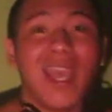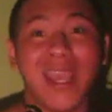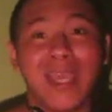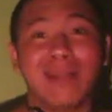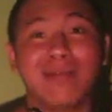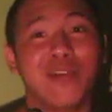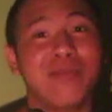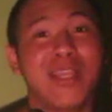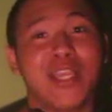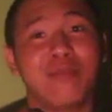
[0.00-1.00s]
And they're
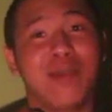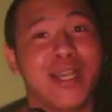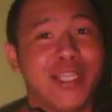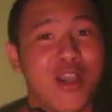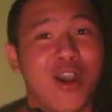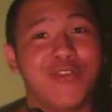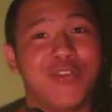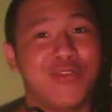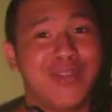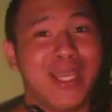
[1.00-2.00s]
making money off
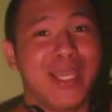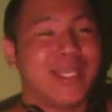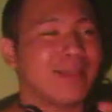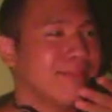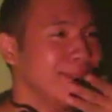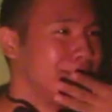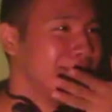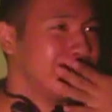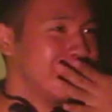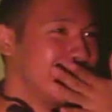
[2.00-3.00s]
of it.
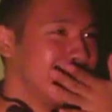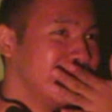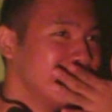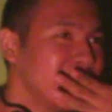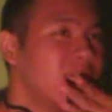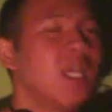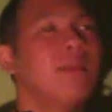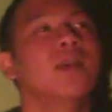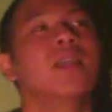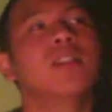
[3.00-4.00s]

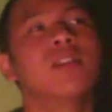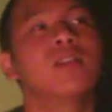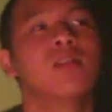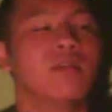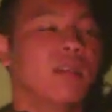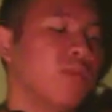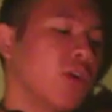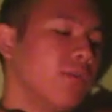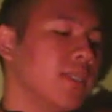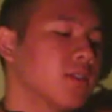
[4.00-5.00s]
Because, you know, the
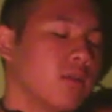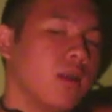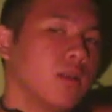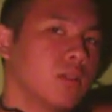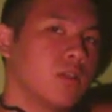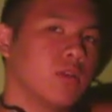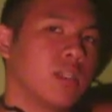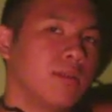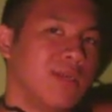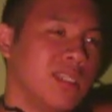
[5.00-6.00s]
more we scroll to
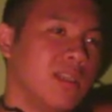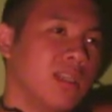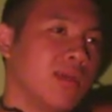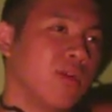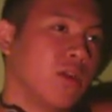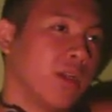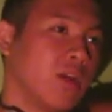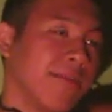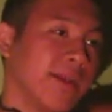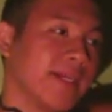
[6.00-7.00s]
social media, the more we
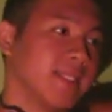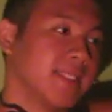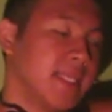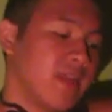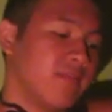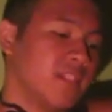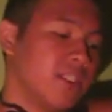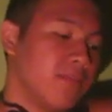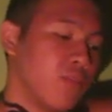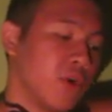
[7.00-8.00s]
compare ourselves,
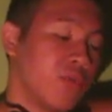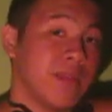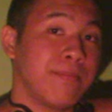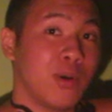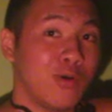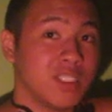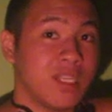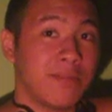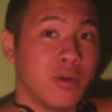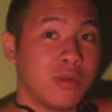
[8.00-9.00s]
the more we post
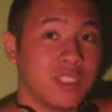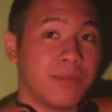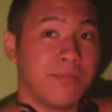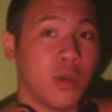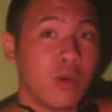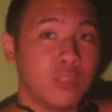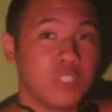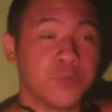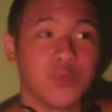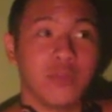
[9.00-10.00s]
and post and
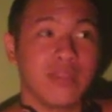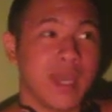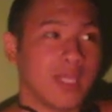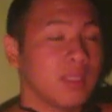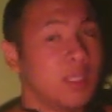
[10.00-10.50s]
post to prove that,